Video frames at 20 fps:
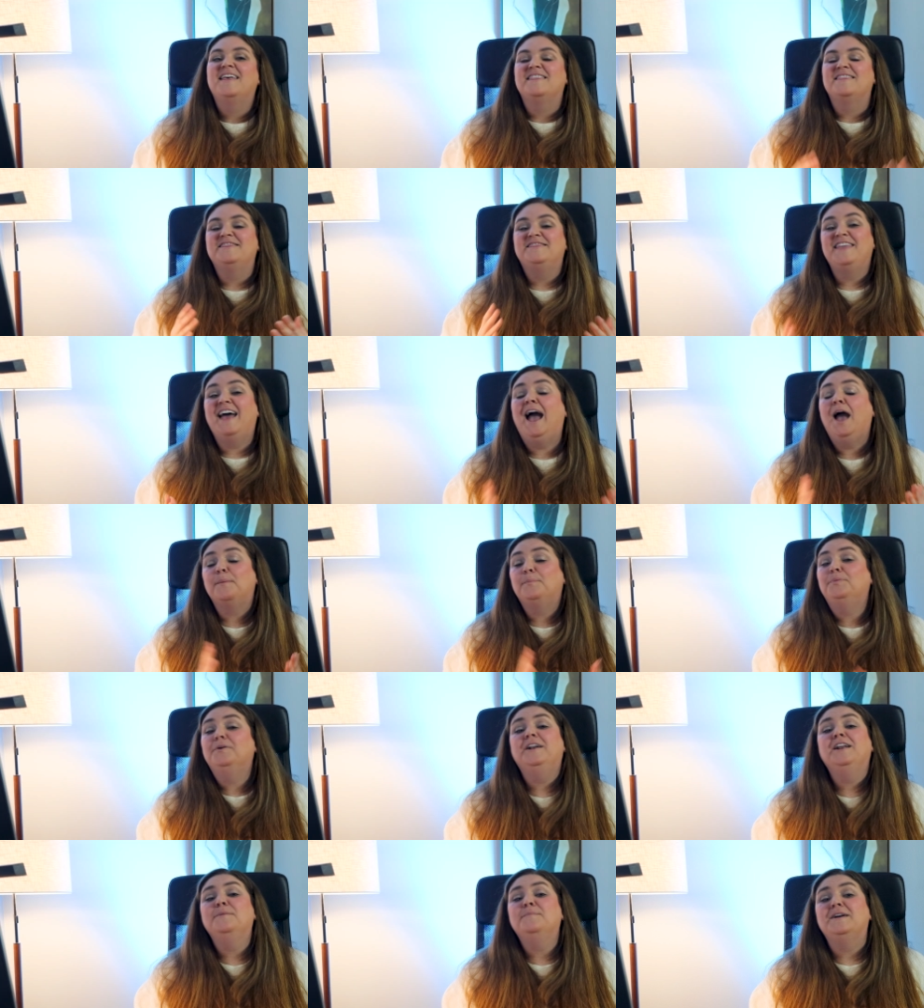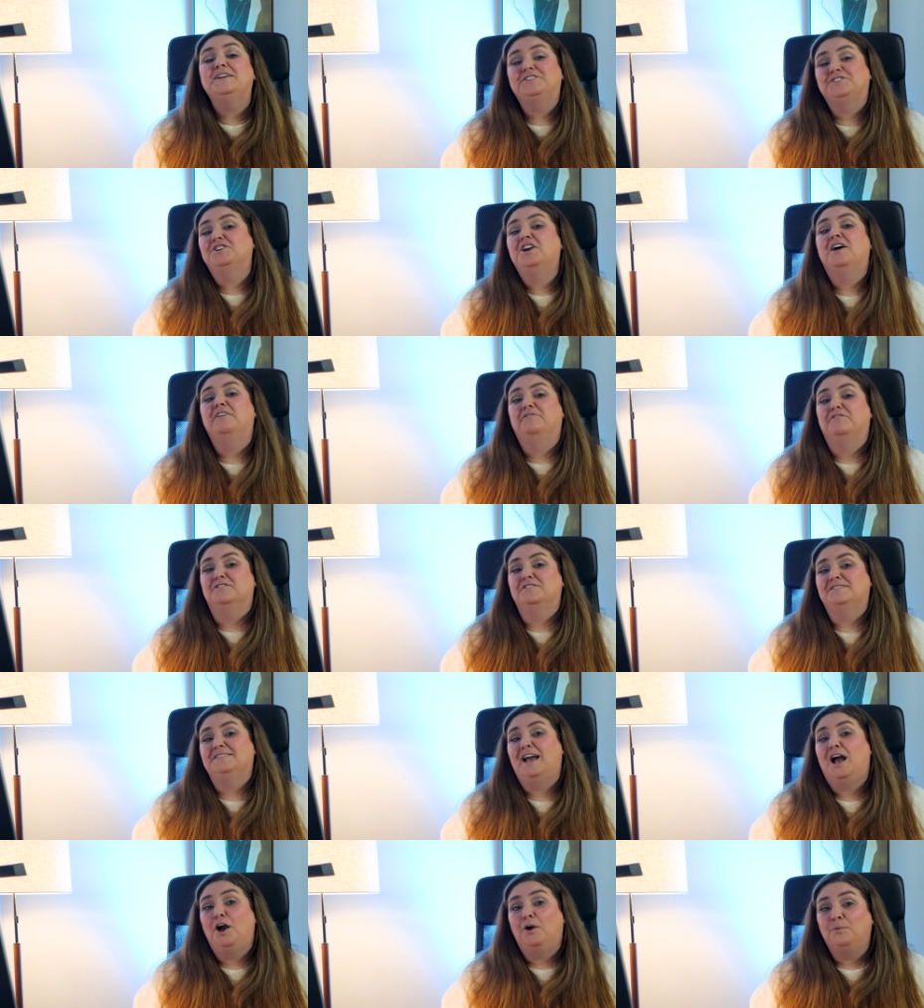That pretty much
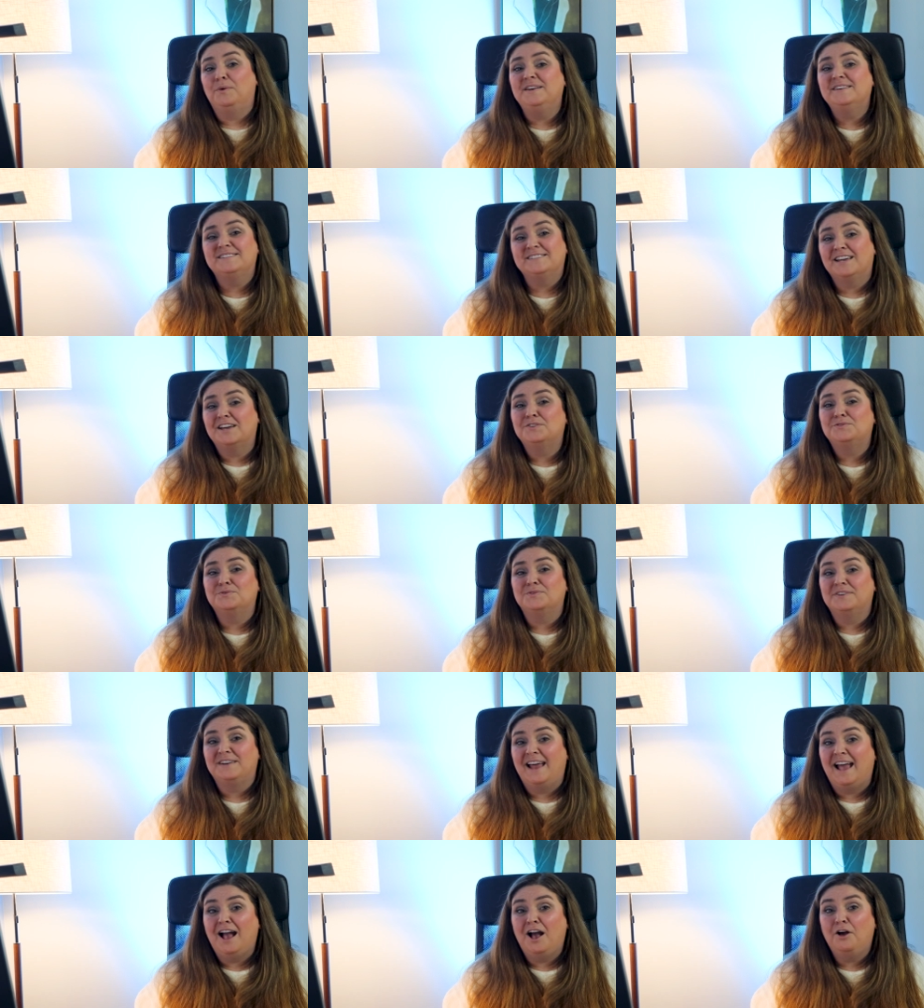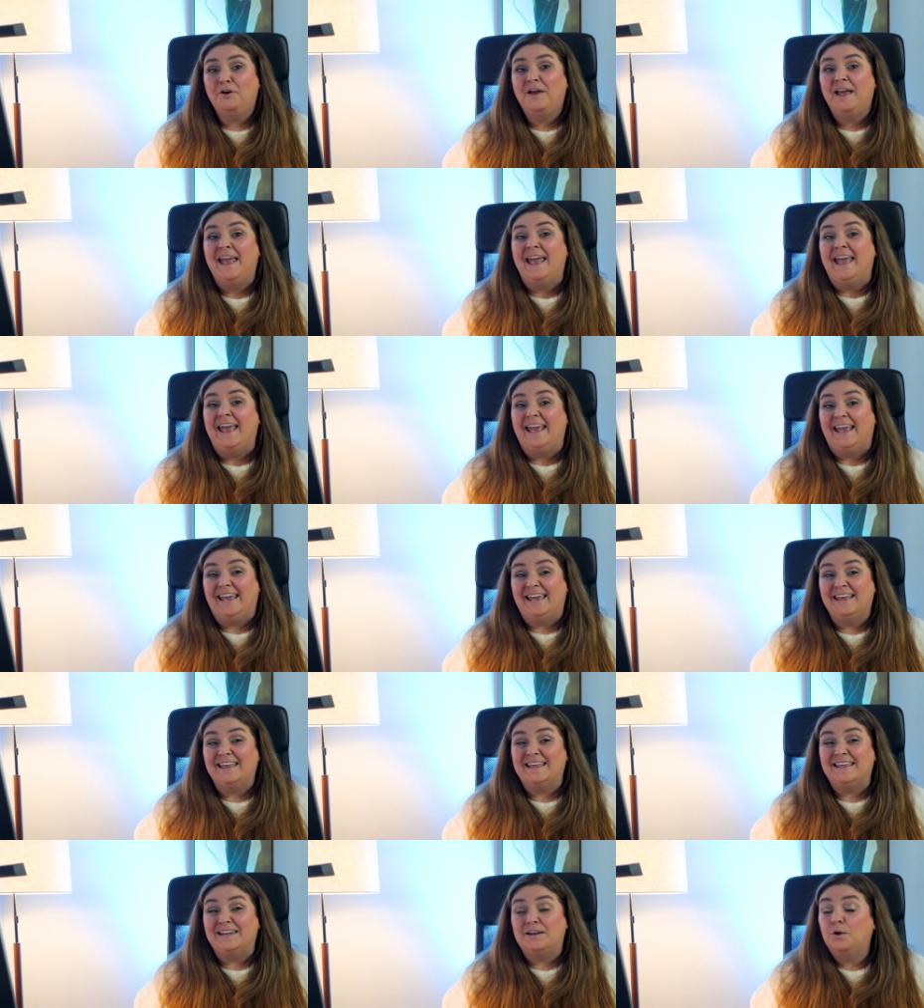covers how we schedule now
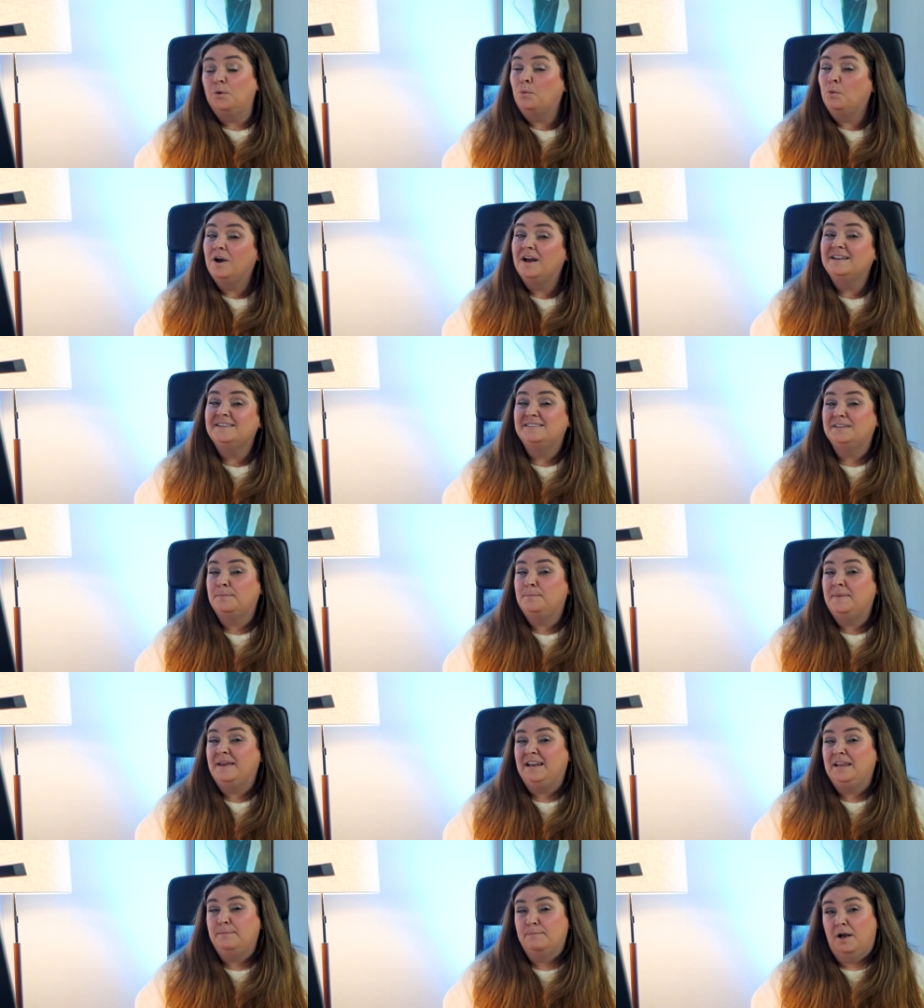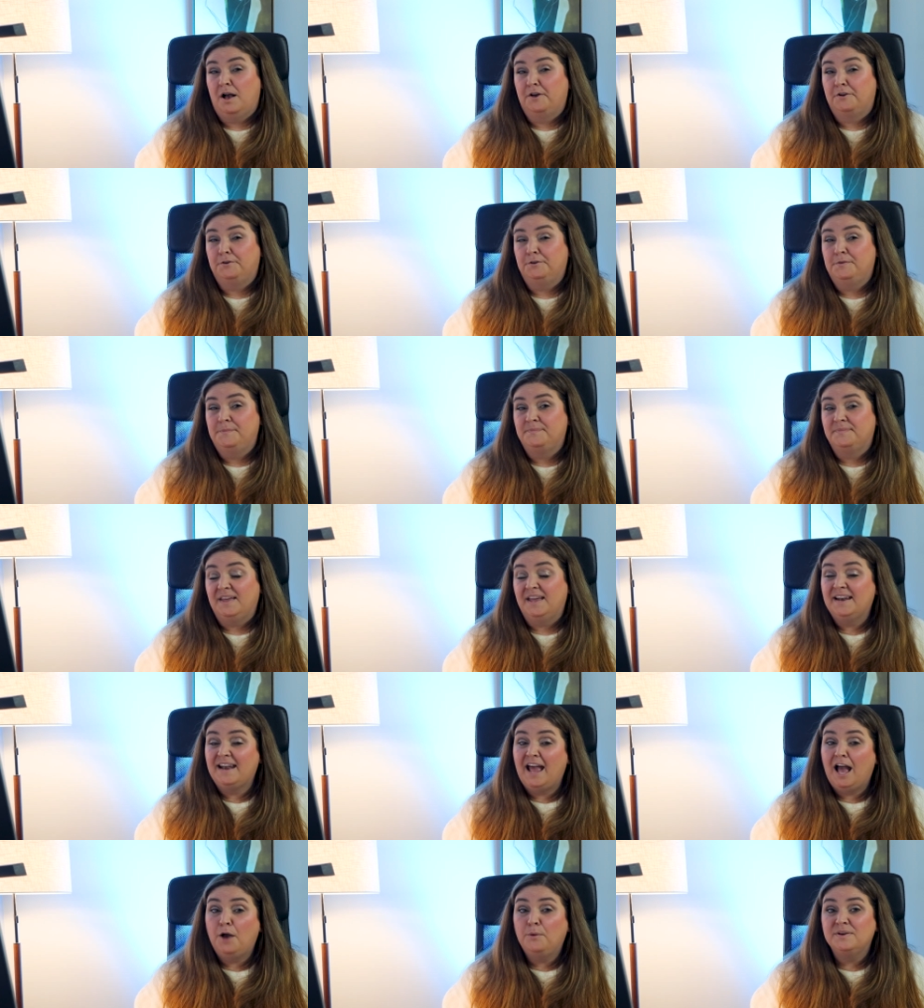in one-to-many model
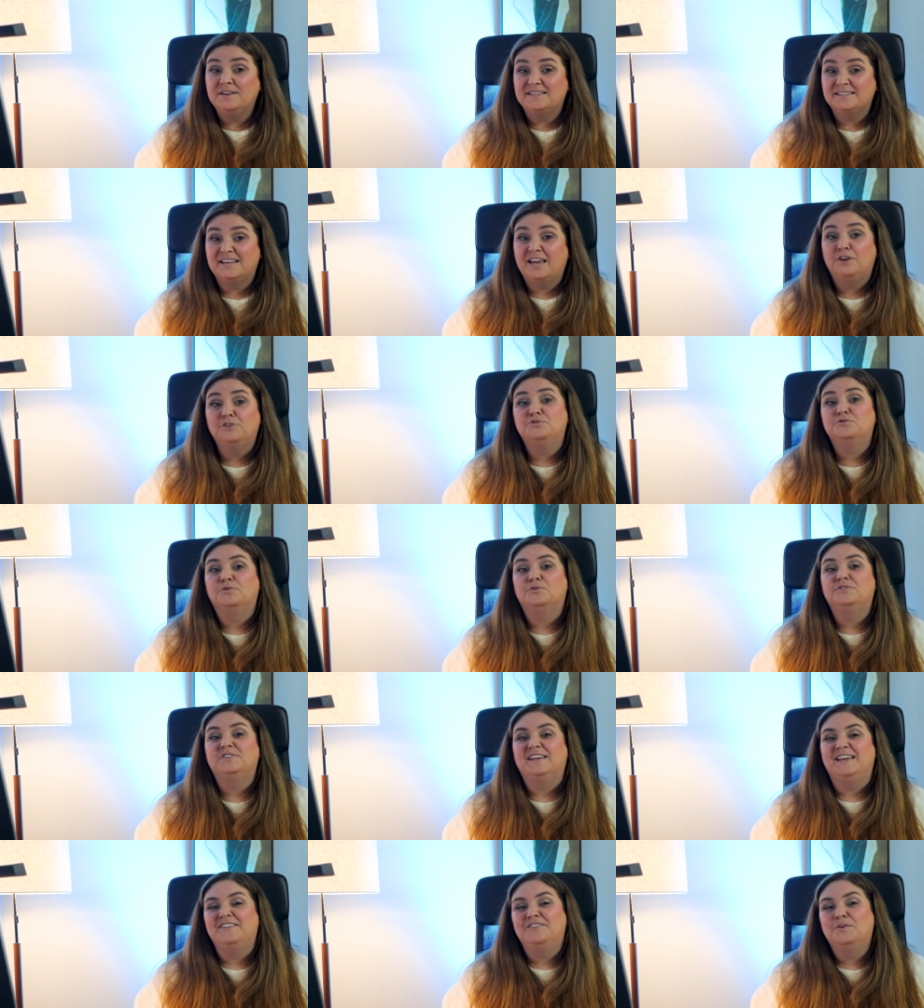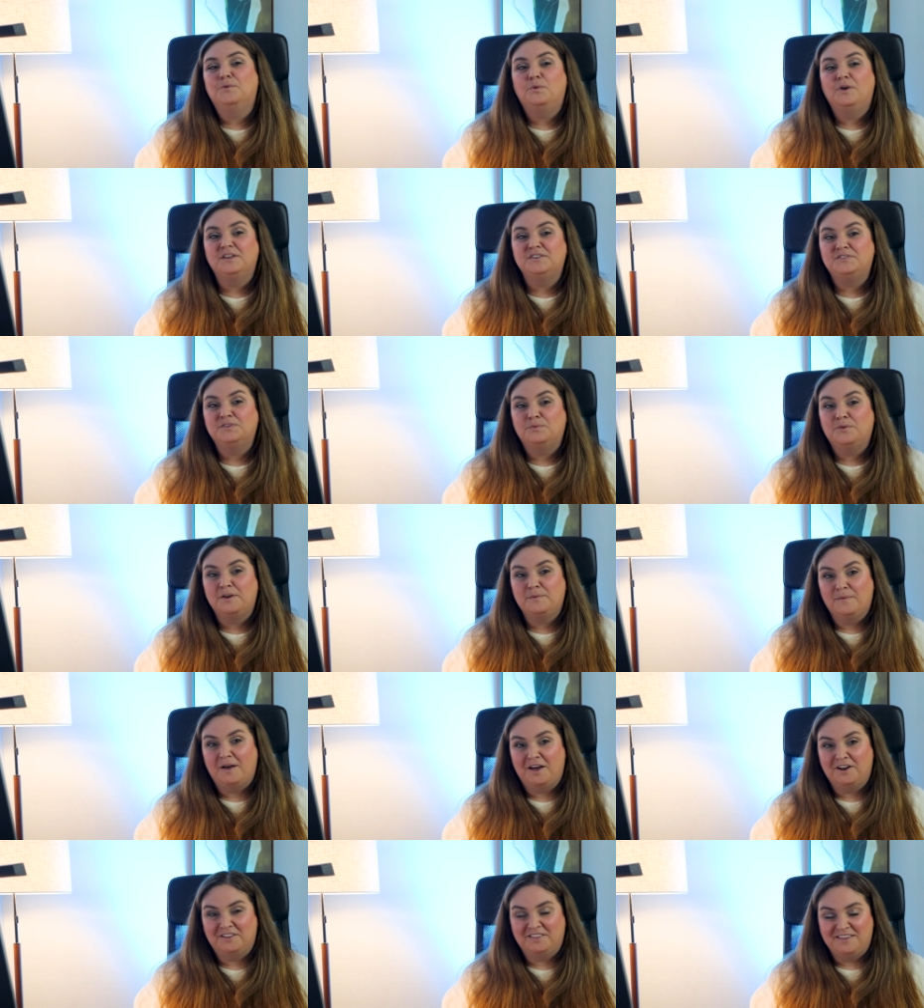and how we scheduled in the
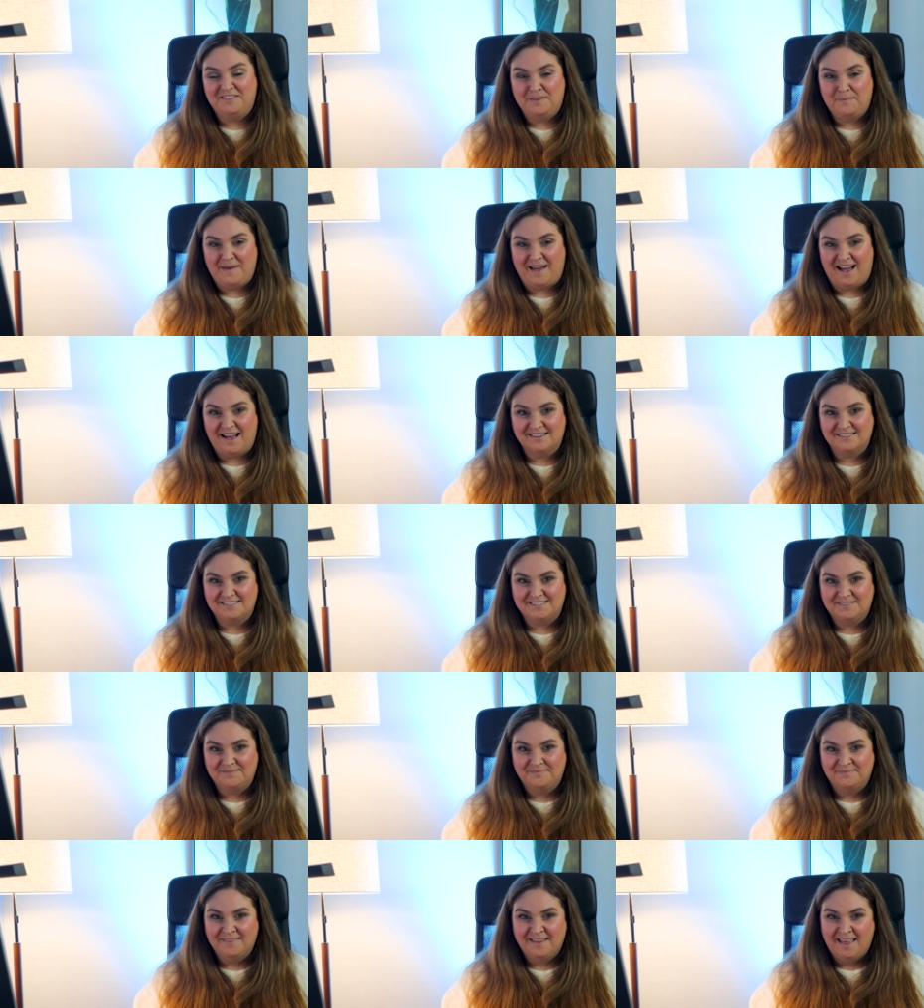one-to-one model in the past.